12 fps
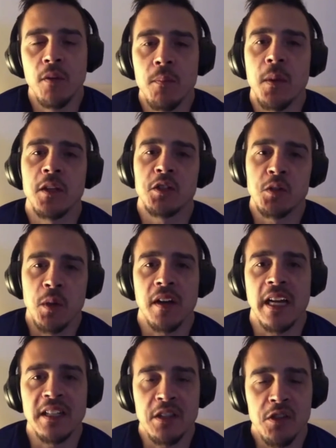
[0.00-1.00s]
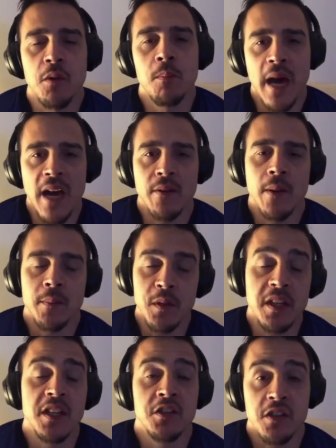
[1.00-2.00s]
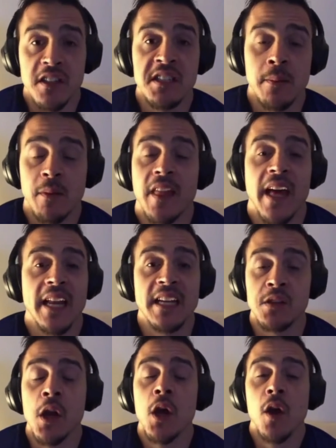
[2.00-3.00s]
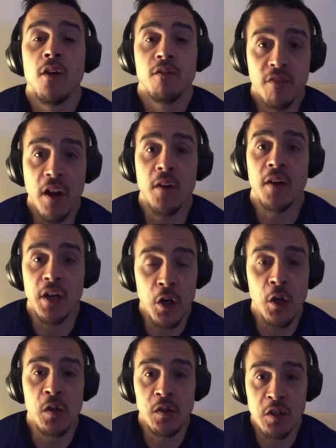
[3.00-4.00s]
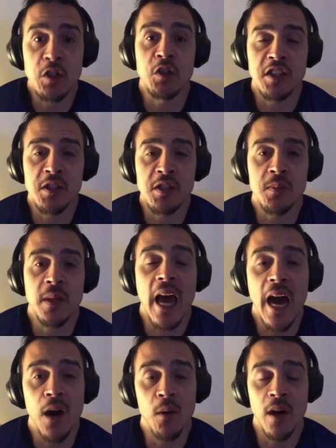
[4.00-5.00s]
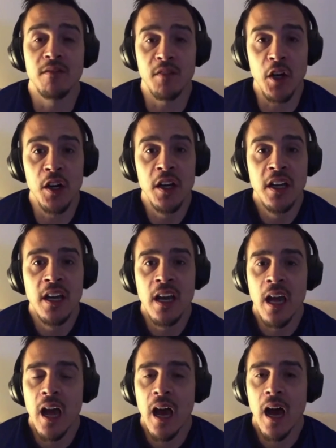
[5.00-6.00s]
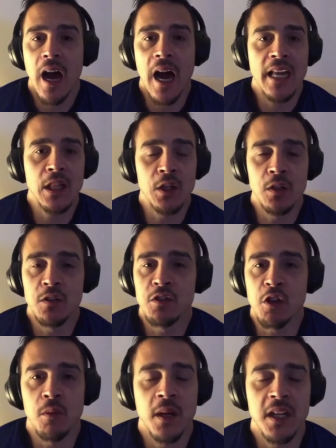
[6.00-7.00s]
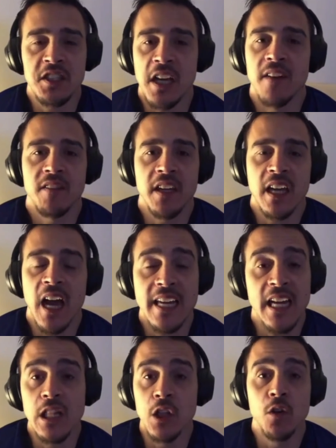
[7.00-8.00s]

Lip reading: football Twitter gets its own bad reputation, and some of that is very earned, trust me. However, I learned so much having other